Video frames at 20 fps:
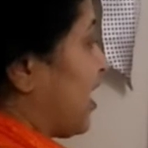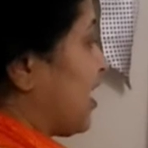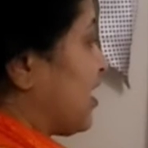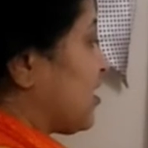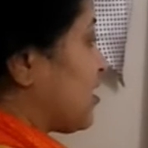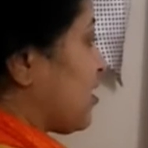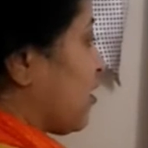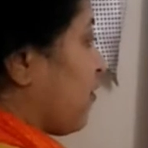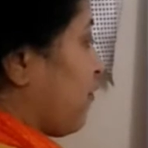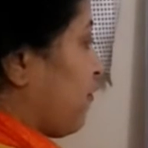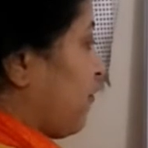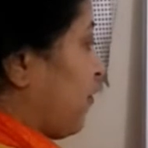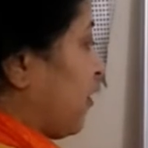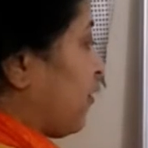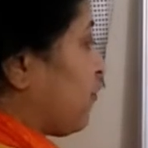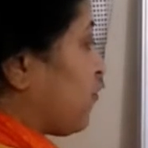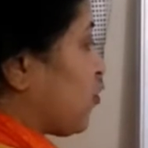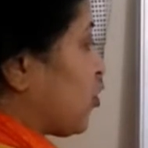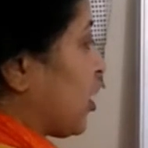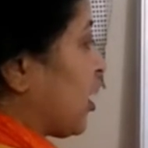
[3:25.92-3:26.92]
as
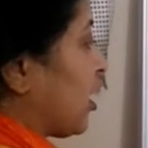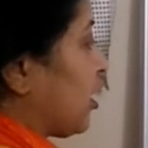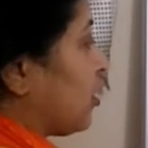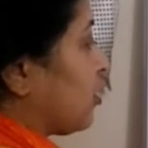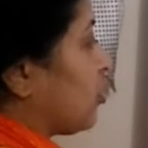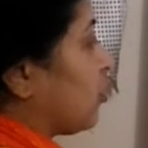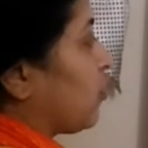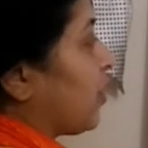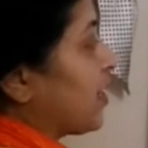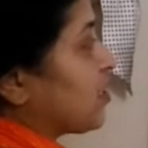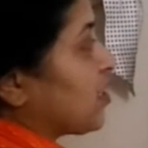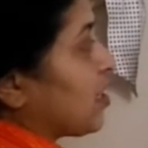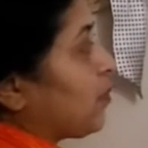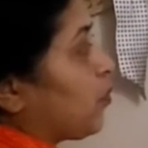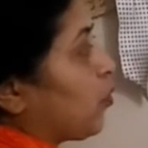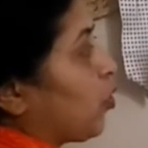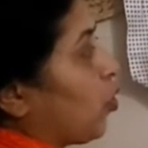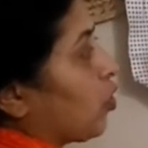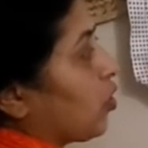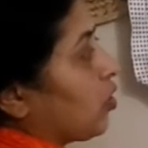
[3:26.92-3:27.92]
15, the
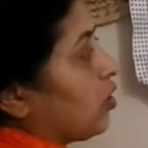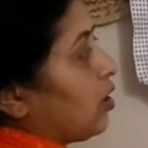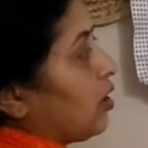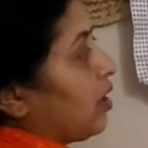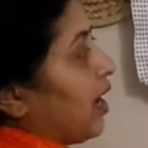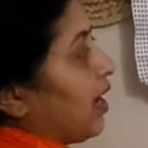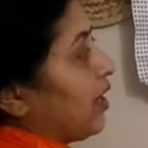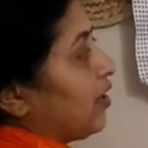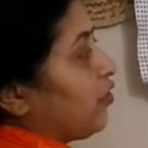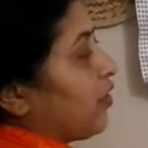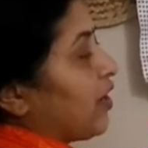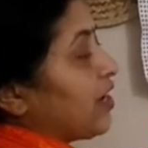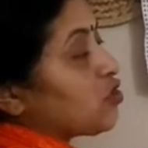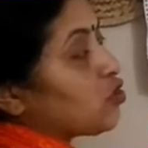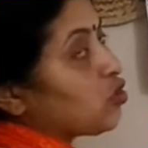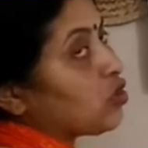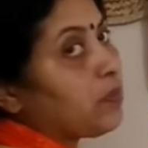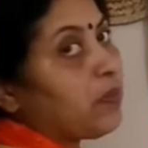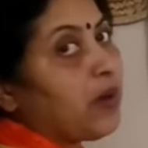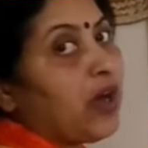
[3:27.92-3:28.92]
reciprocal, and
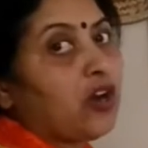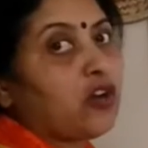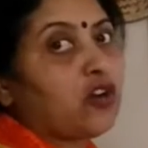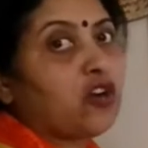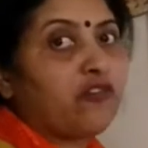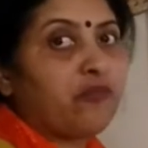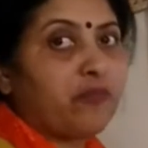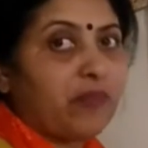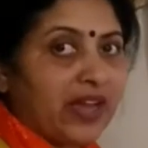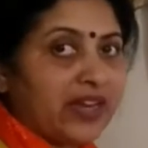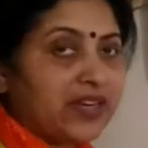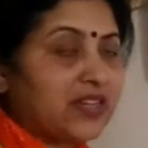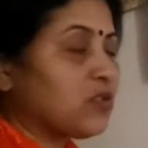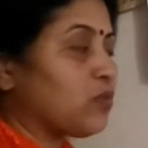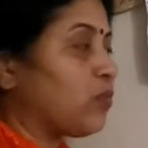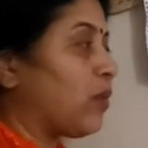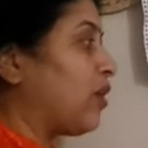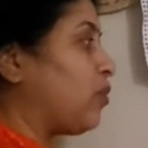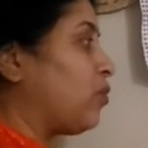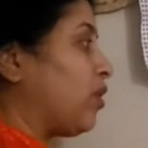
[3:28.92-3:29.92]
raised to the power of
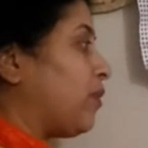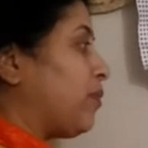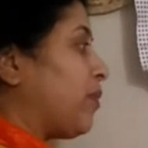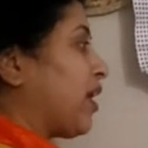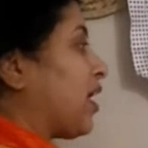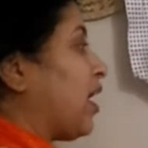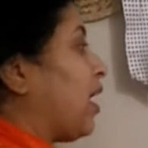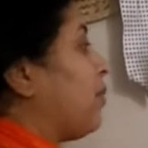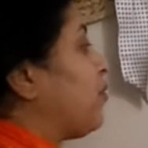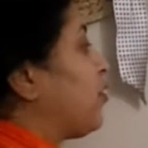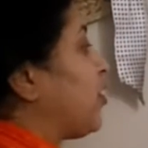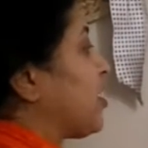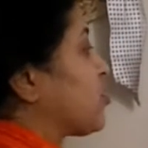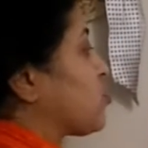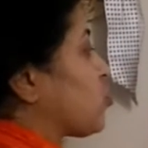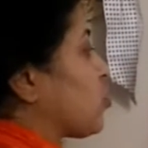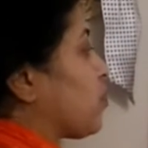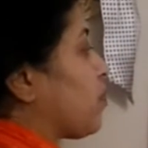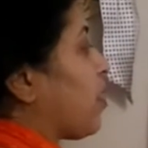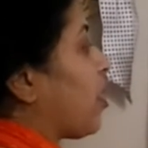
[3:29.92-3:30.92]
minus 1 will become
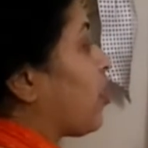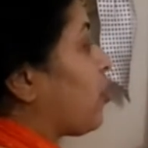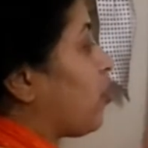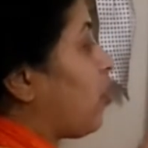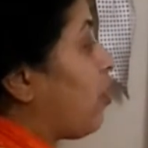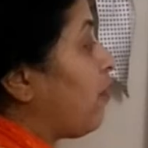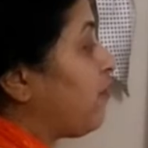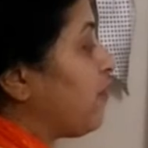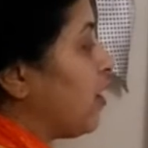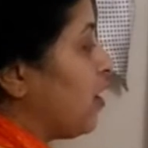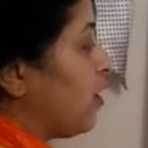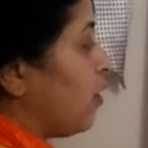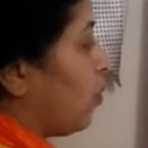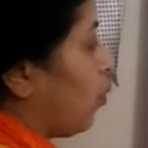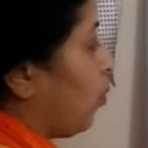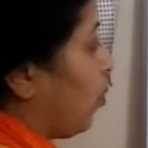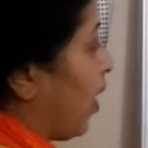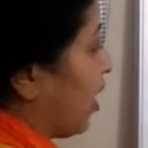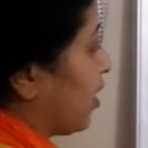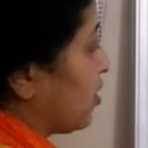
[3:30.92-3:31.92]
raised to the power of
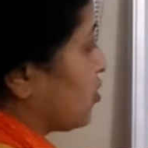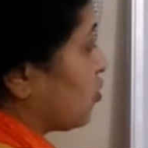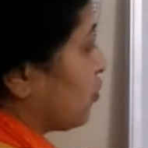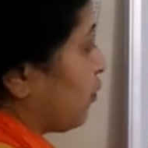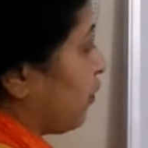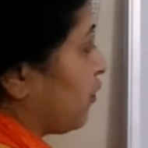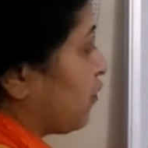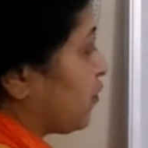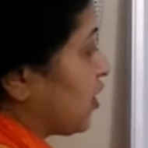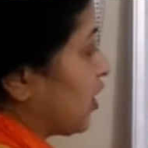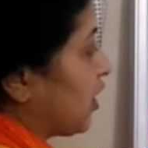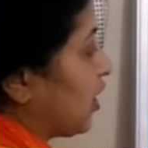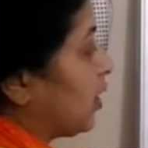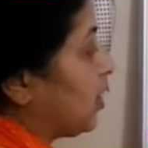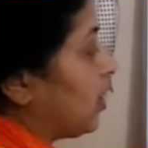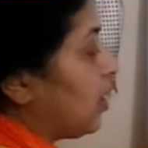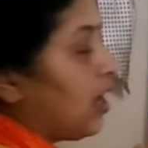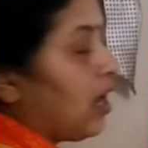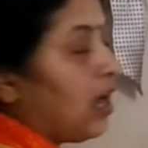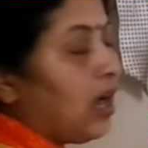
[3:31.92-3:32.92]
1. So
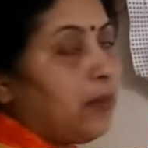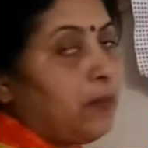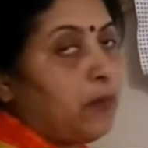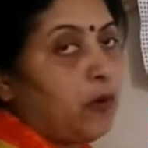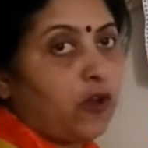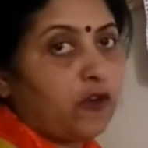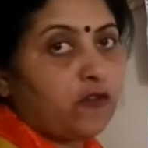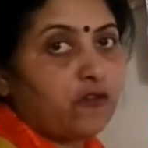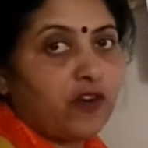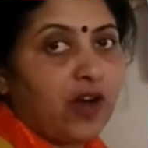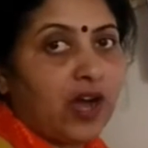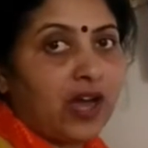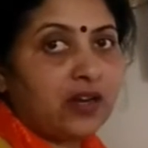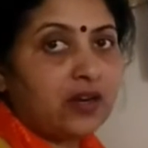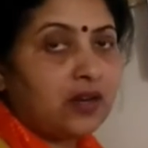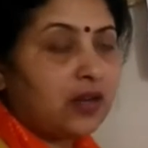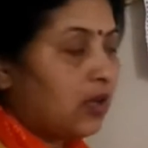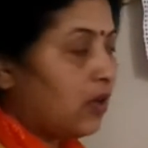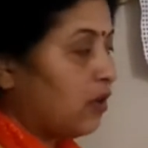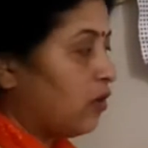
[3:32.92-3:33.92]
15 upon
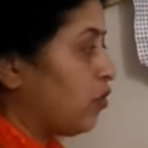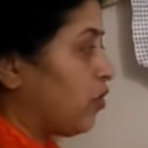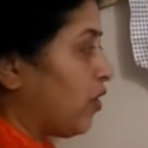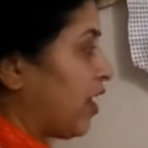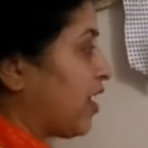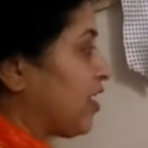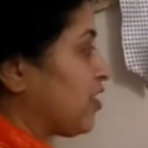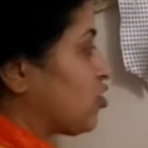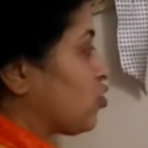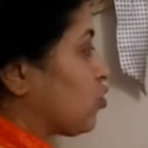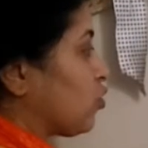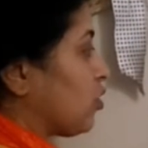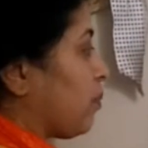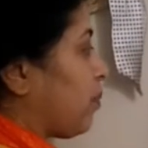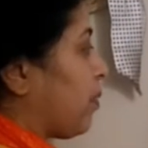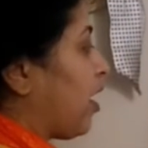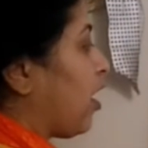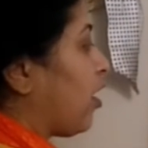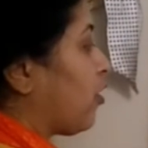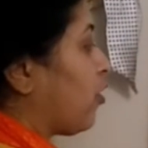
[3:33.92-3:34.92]
1 raised to
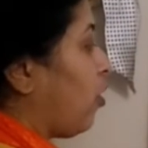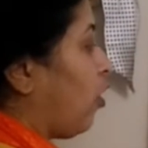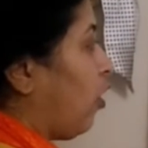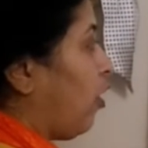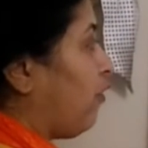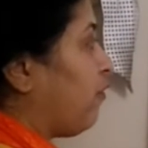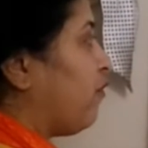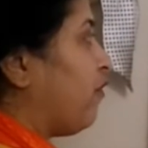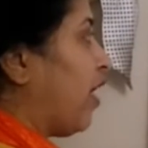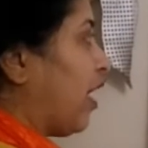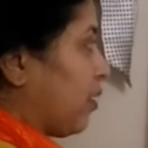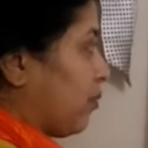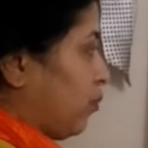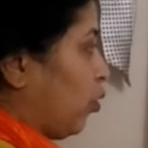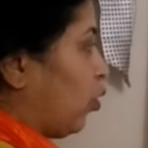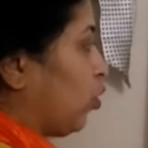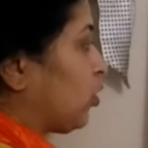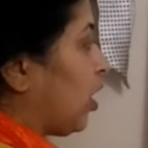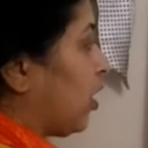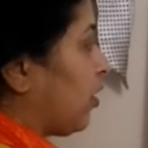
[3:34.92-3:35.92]
the power of
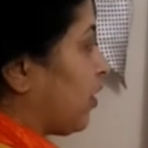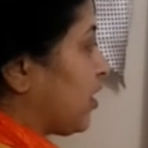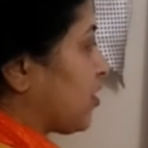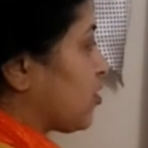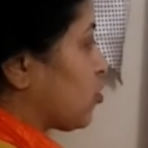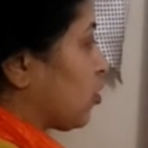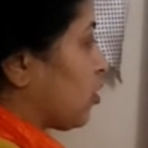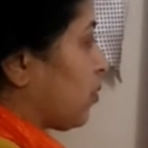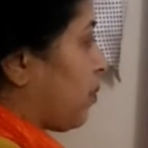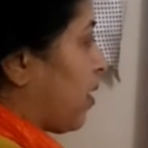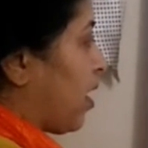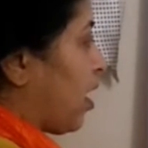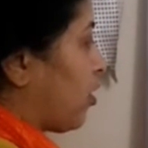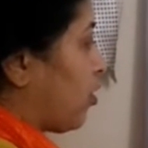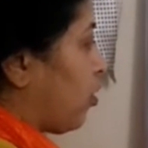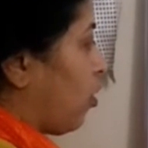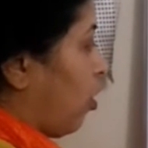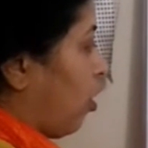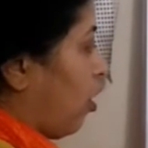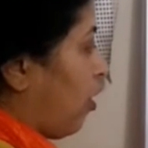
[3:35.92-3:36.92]
1. Both are raised to the
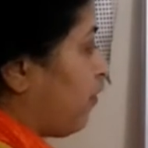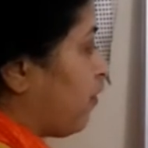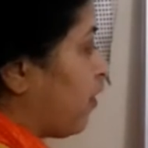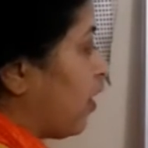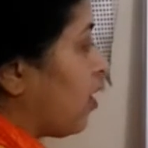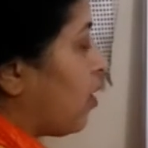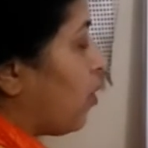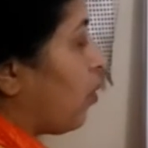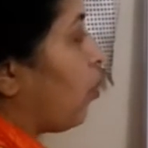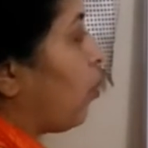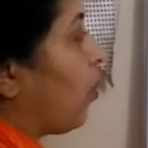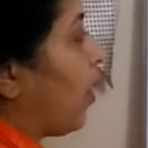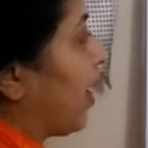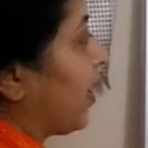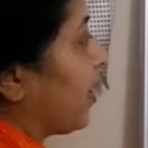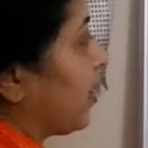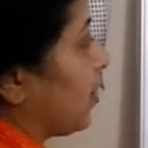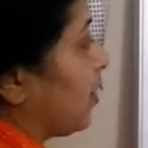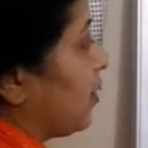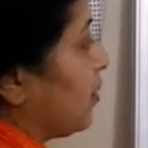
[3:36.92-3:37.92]
power of
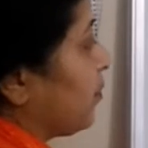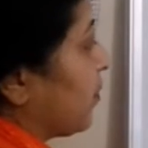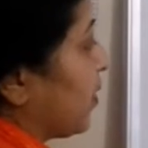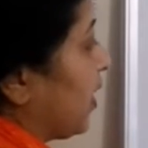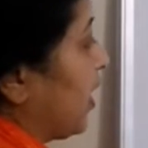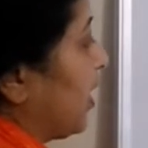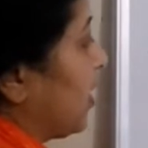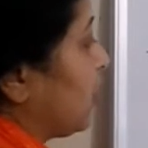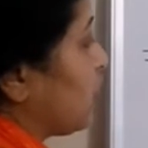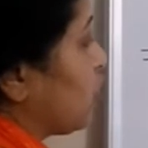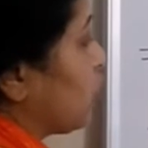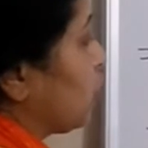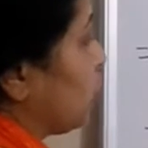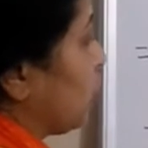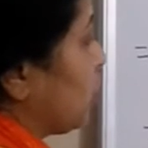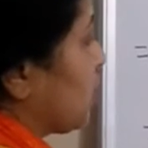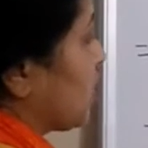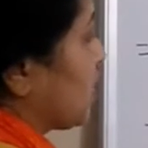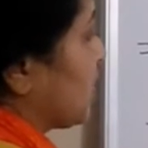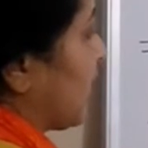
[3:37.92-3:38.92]
1
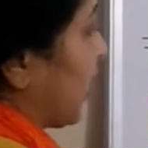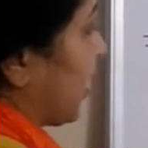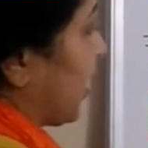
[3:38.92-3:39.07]
into